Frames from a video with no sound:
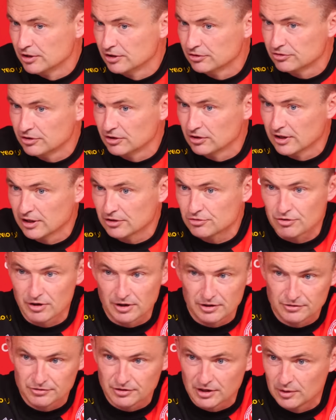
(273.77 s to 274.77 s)
you still get
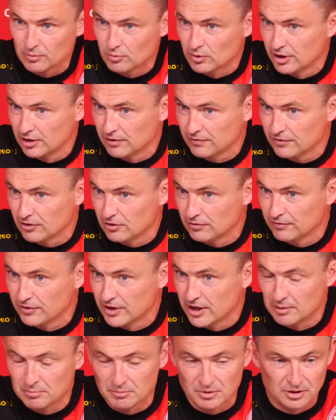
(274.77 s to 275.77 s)
tracked the same way off
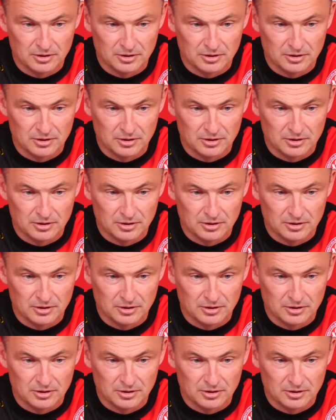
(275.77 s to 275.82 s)
them,